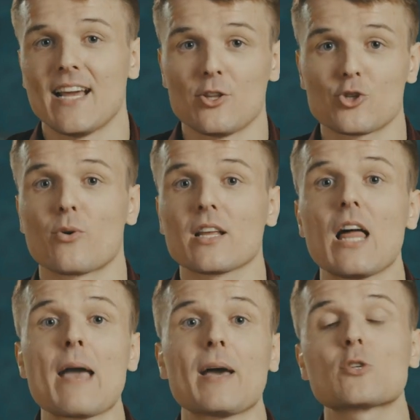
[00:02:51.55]
and the story
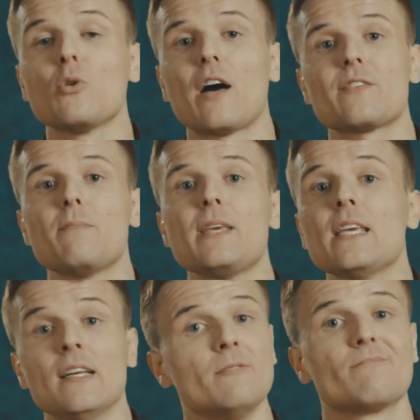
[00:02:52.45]
climax will often
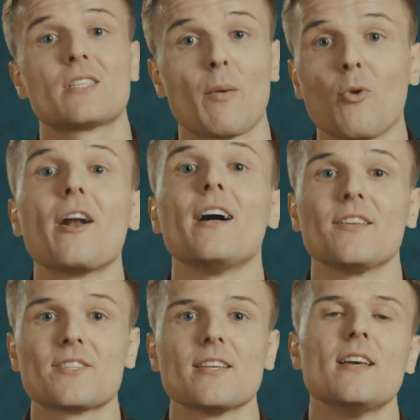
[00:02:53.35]
be somewhere else.